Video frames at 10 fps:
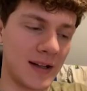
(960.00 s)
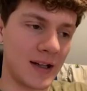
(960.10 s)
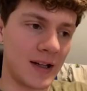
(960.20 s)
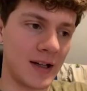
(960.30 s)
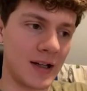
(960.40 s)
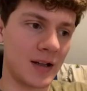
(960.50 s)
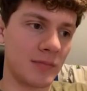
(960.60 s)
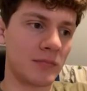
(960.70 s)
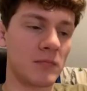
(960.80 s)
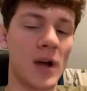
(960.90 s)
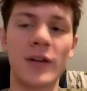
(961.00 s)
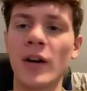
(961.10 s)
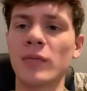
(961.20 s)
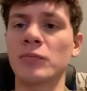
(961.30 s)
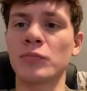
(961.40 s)
uh, I don't
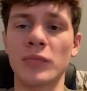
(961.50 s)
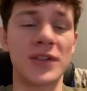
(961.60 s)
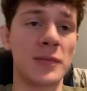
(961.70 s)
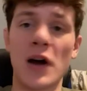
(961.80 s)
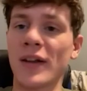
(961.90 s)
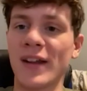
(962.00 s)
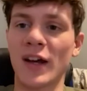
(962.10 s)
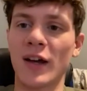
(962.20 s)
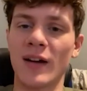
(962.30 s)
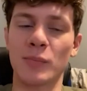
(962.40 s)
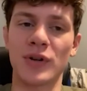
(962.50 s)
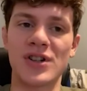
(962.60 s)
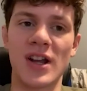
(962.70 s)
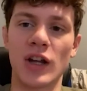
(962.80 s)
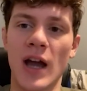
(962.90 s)
know, that's about it. I
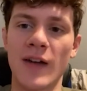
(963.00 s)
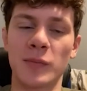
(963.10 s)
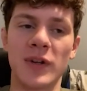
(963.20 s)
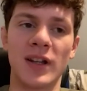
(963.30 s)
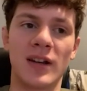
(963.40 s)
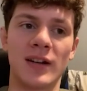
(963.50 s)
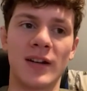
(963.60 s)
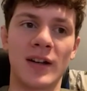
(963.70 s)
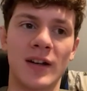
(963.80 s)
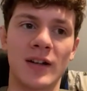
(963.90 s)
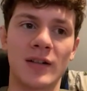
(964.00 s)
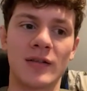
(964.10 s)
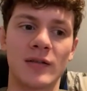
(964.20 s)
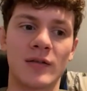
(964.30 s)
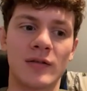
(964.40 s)
appreciate you having me, and, uh,
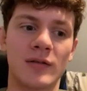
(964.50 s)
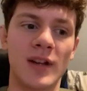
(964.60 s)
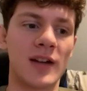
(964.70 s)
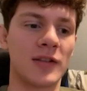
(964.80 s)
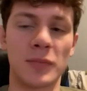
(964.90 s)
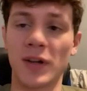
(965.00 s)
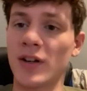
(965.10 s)
yeah, been